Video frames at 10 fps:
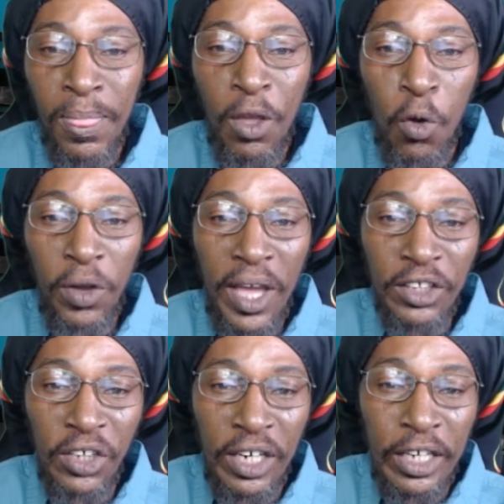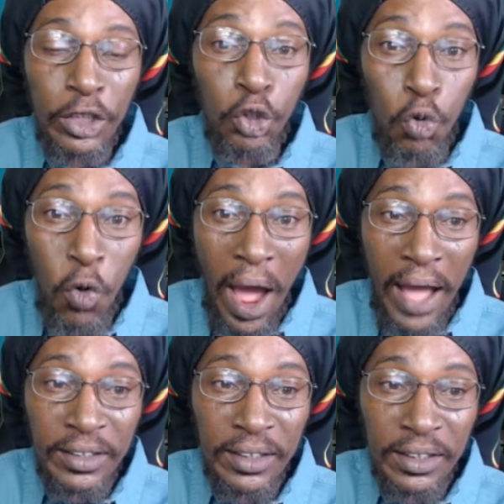Occasionally two
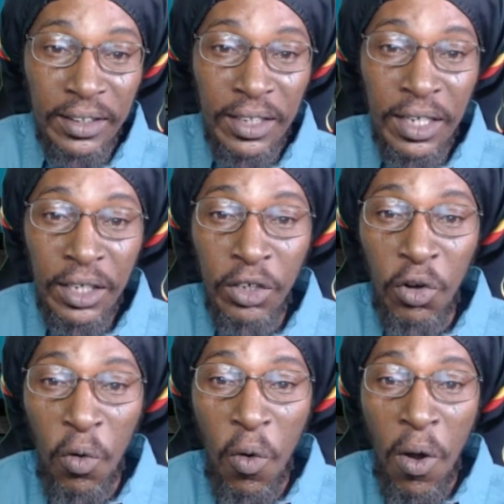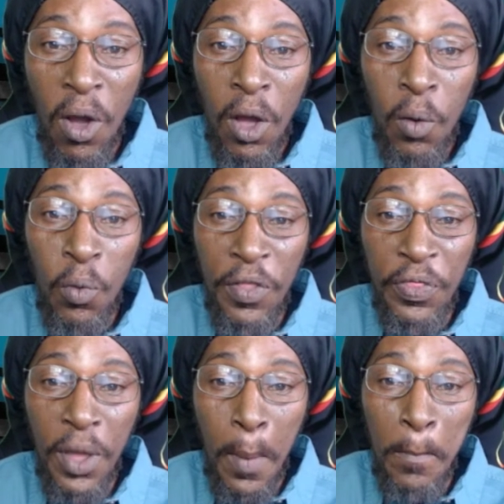axes,
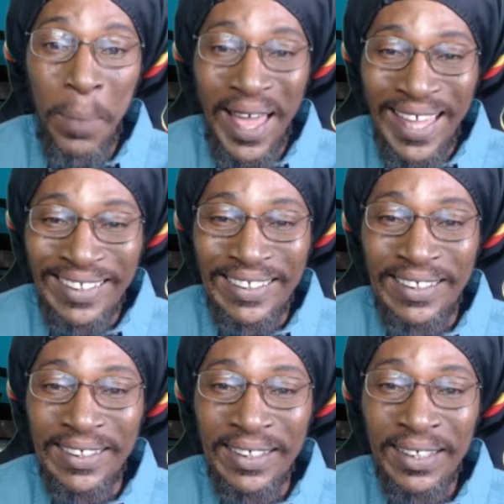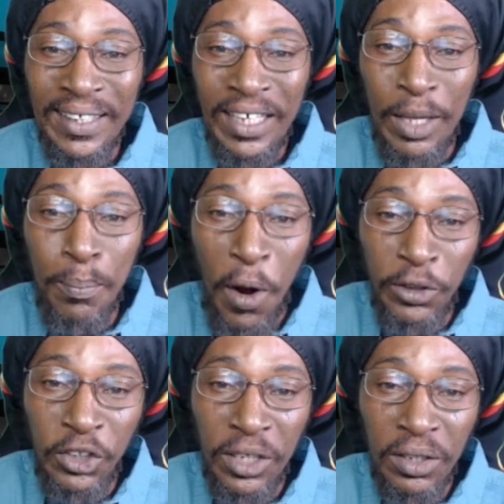with blades
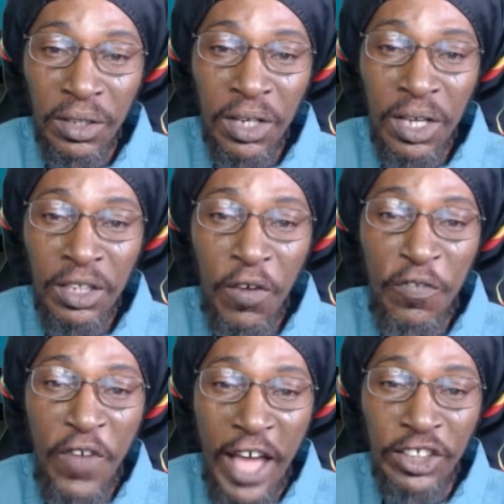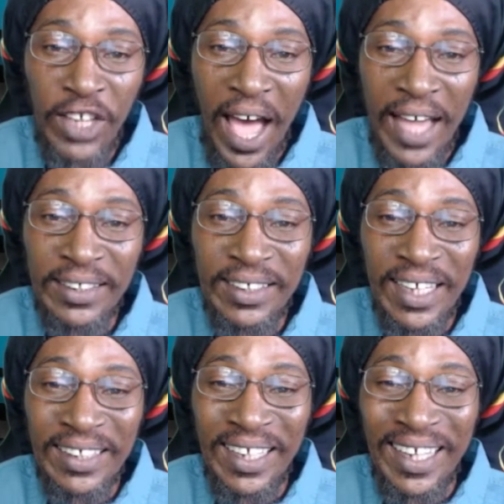emerging. The fascides
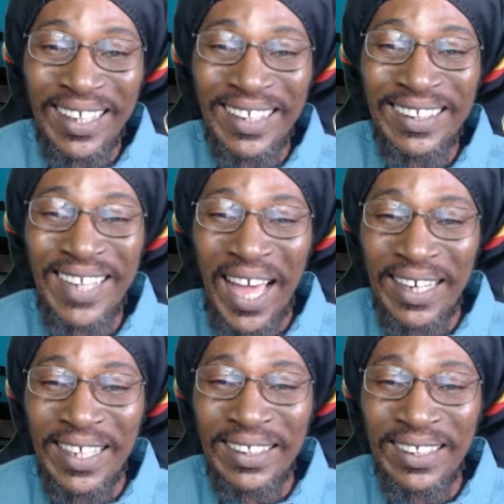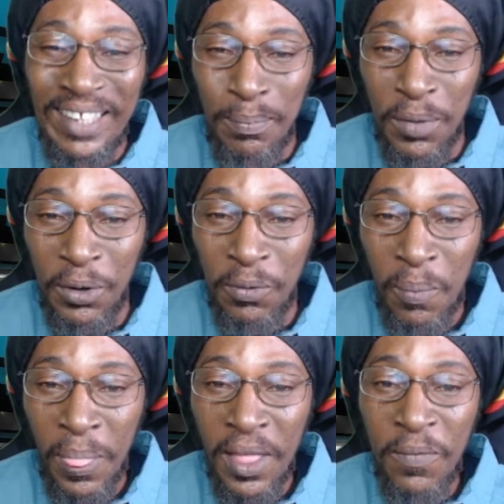is an Italian symbol
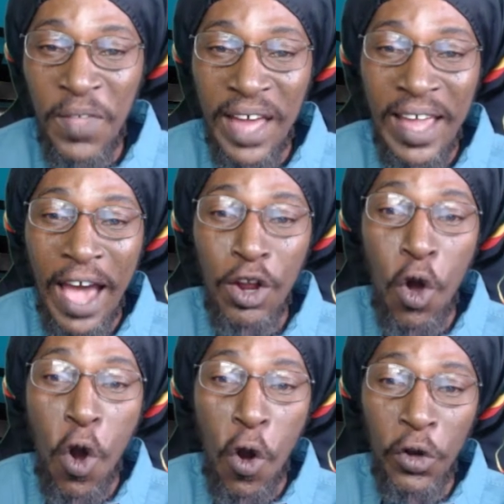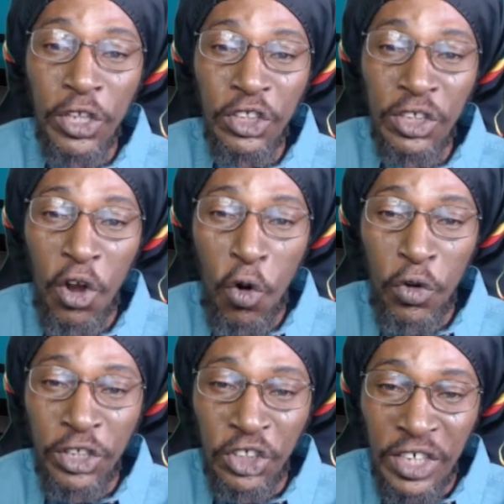that had
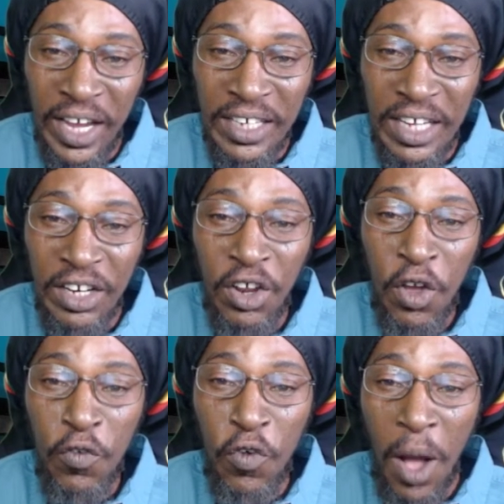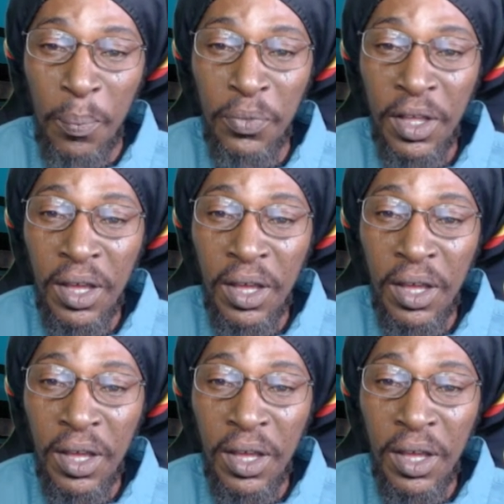originated from